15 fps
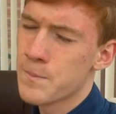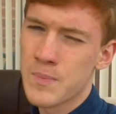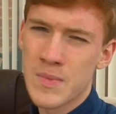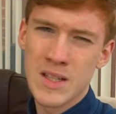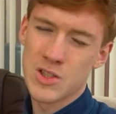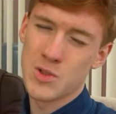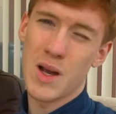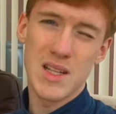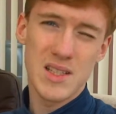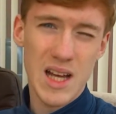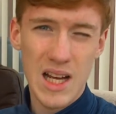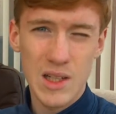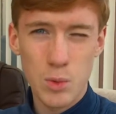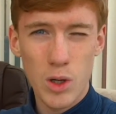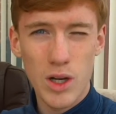So I
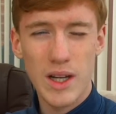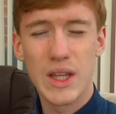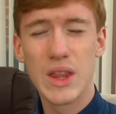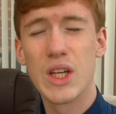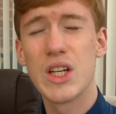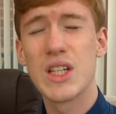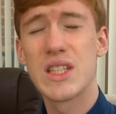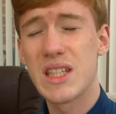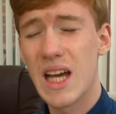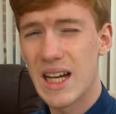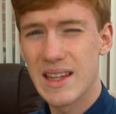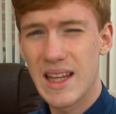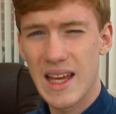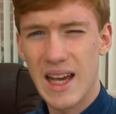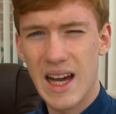started working there
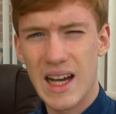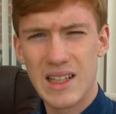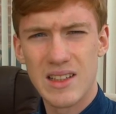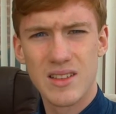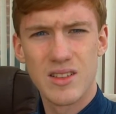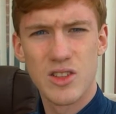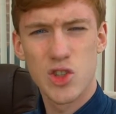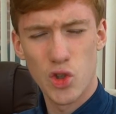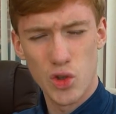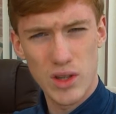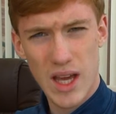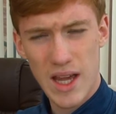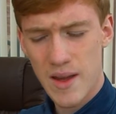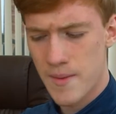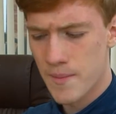Saturday and
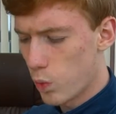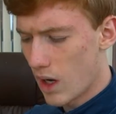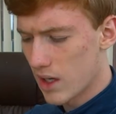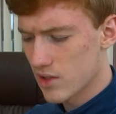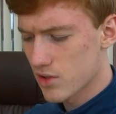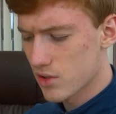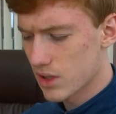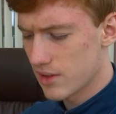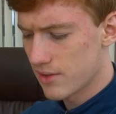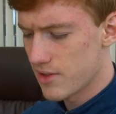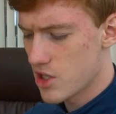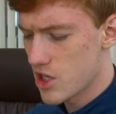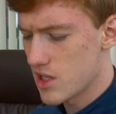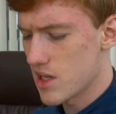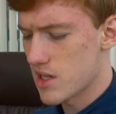Sunday while studying for
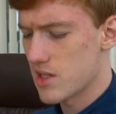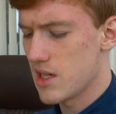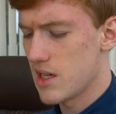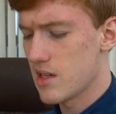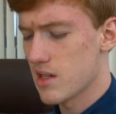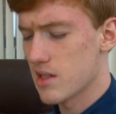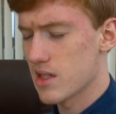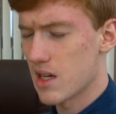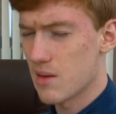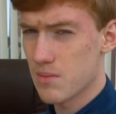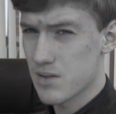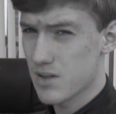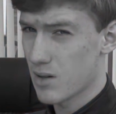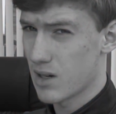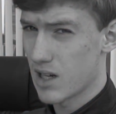GCSE
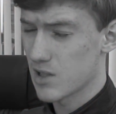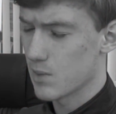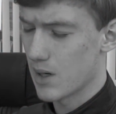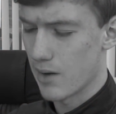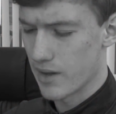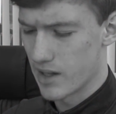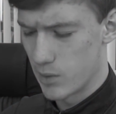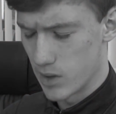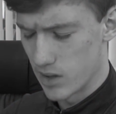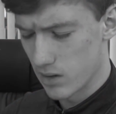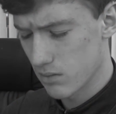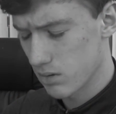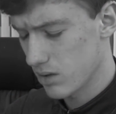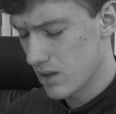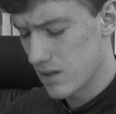exams. Don't ask me how they went,
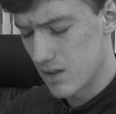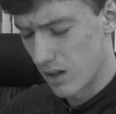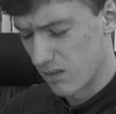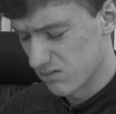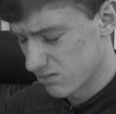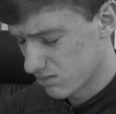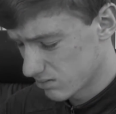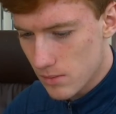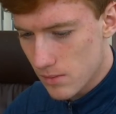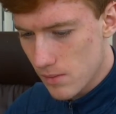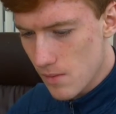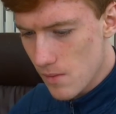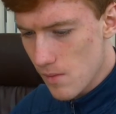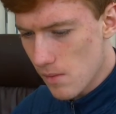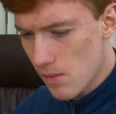please don't.
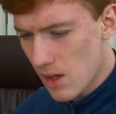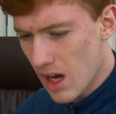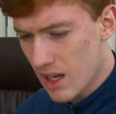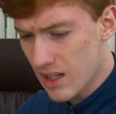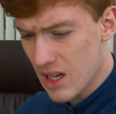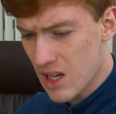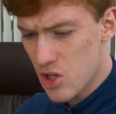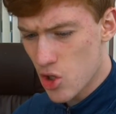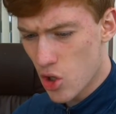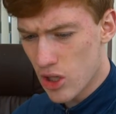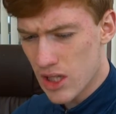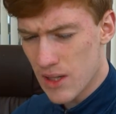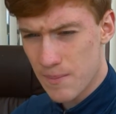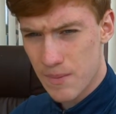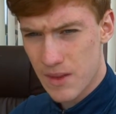And I enjoyed
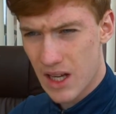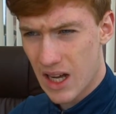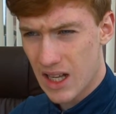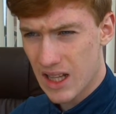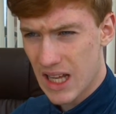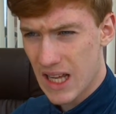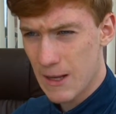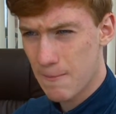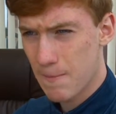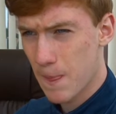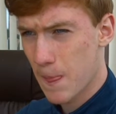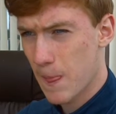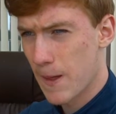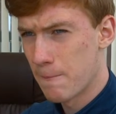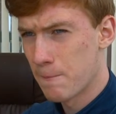it.
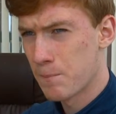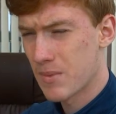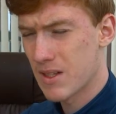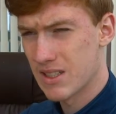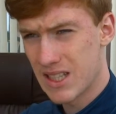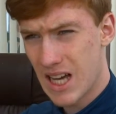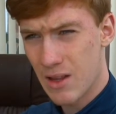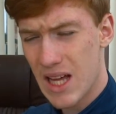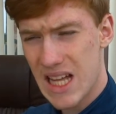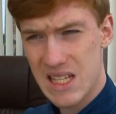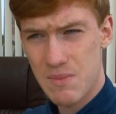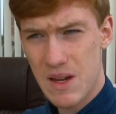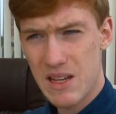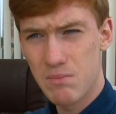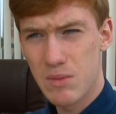And now that's
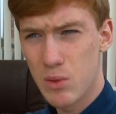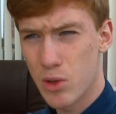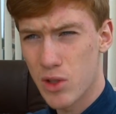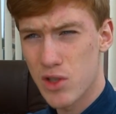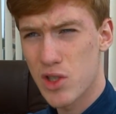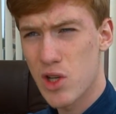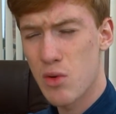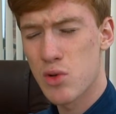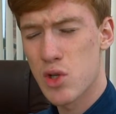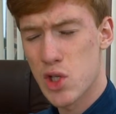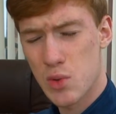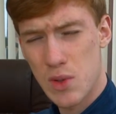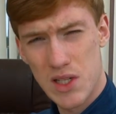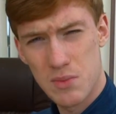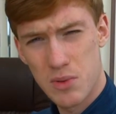made me want to go to
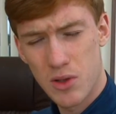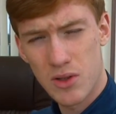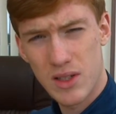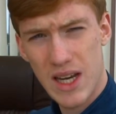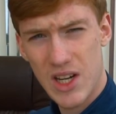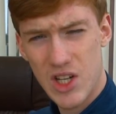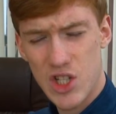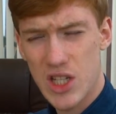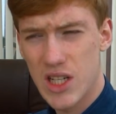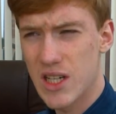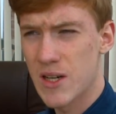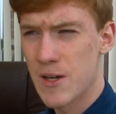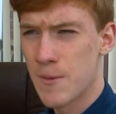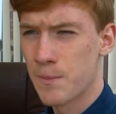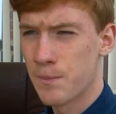Swissport next
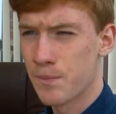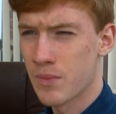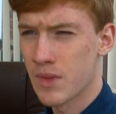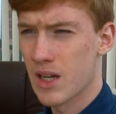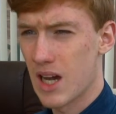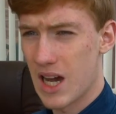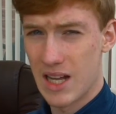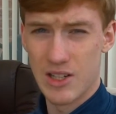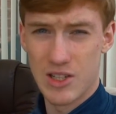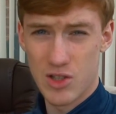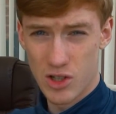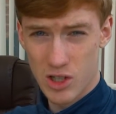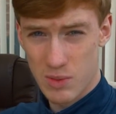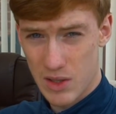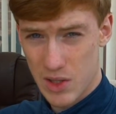year. And
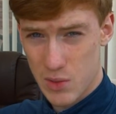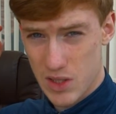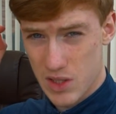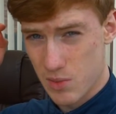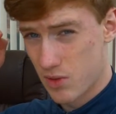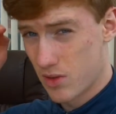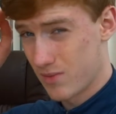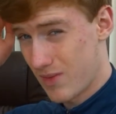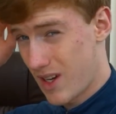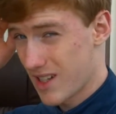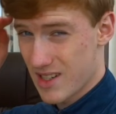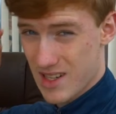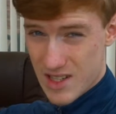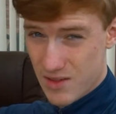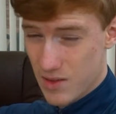talk about Swissport, had
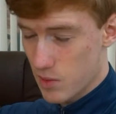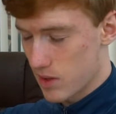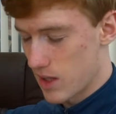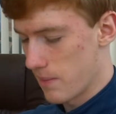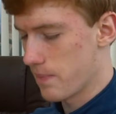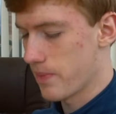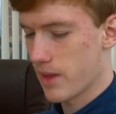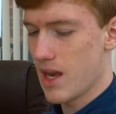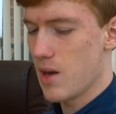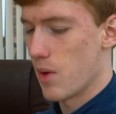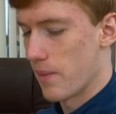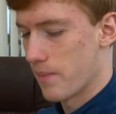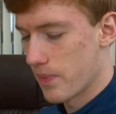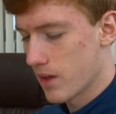an interview with them. Anyway,